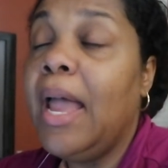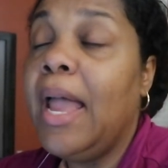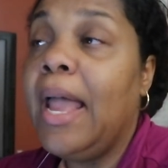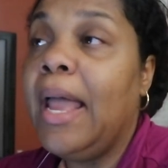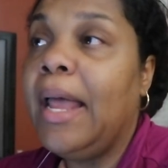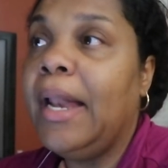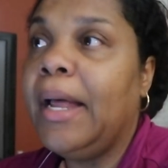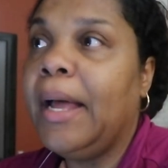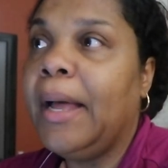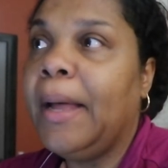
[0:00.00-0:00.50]

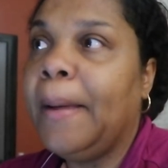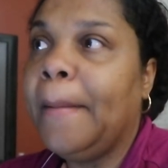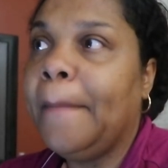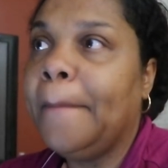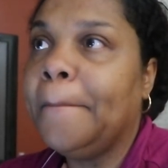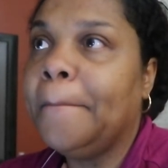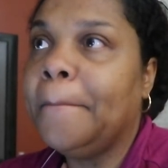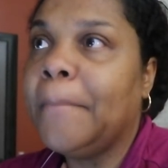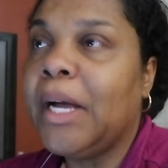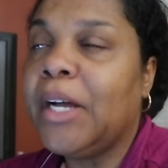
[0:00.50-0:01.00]

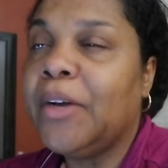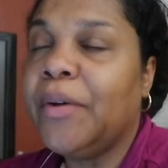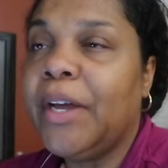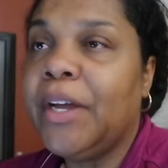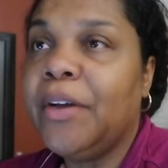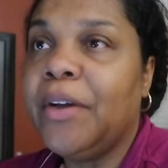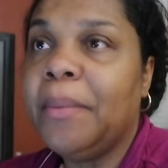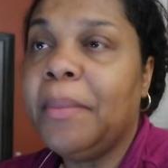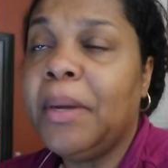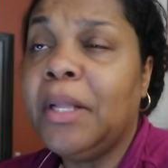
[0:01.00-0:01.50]
and my
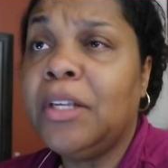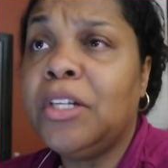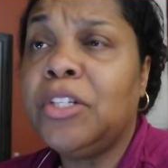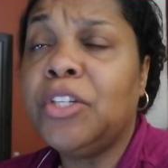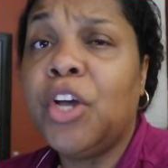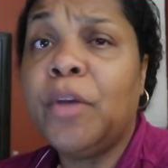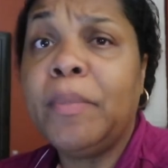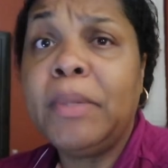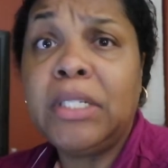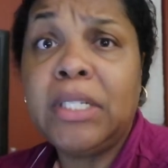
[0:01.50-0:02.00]
great-grandmother
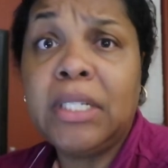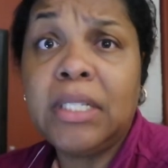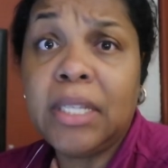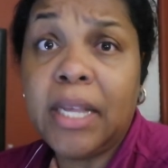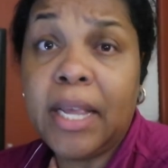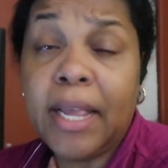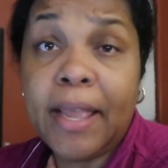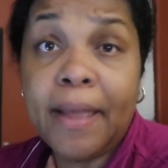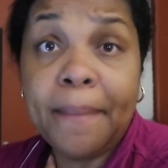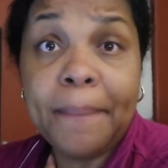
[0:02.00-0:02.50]
told me, she
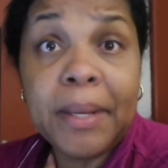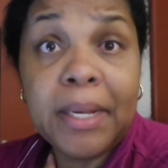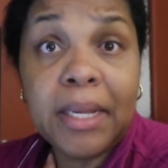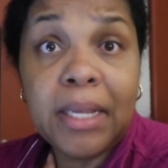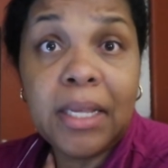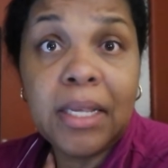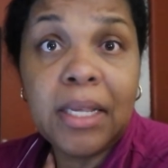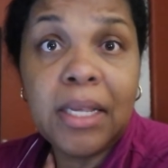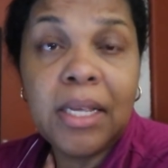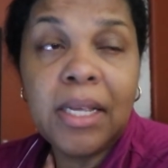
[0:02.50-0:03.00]
said,
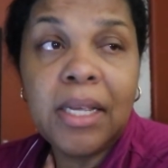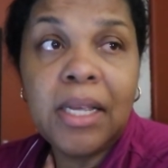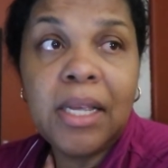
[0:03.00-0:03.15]
Ebony,